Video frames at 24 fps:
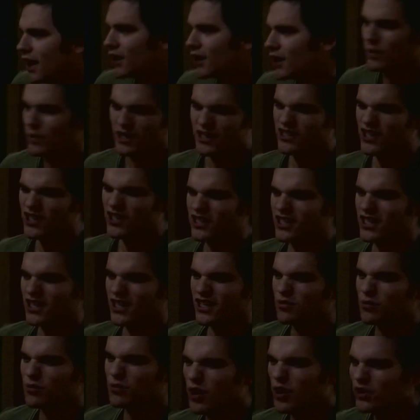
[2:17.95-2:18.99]
I don't want to talk to
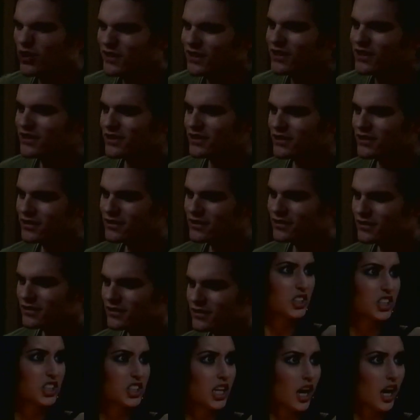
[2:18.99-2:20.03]
any
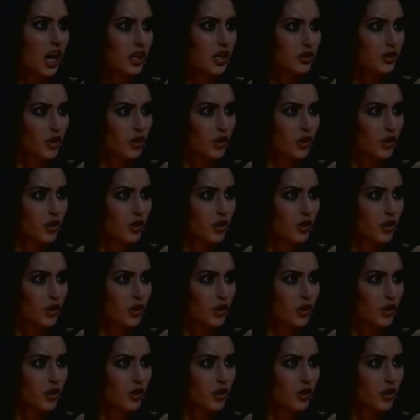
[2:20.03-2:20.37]
Grimaldis.